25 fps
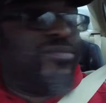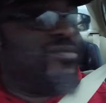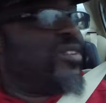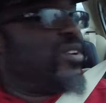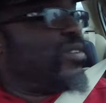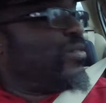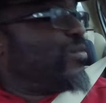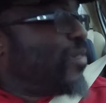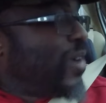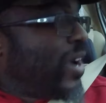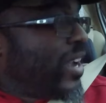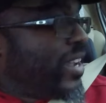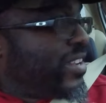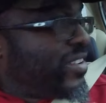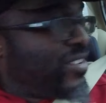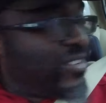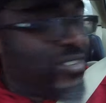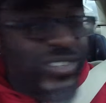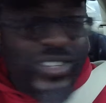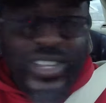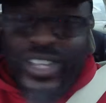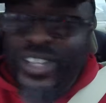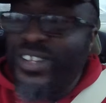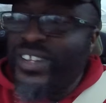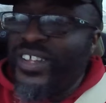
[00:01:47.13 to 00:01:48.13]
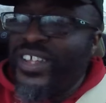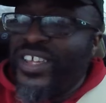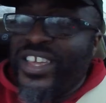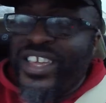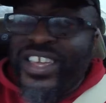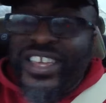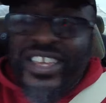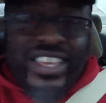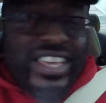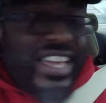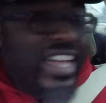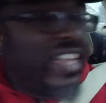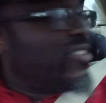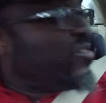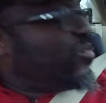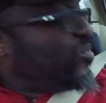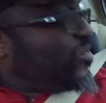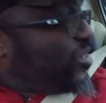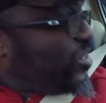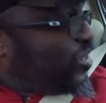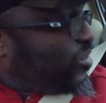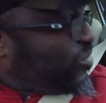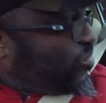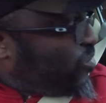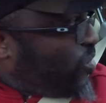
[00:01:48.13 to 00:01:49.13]
about Rikers like cats
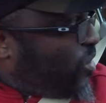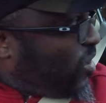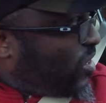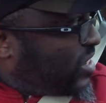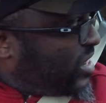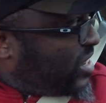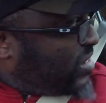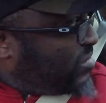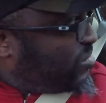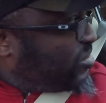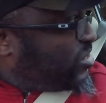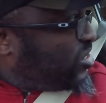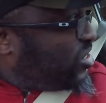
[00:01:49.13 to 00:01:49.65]
would just walk in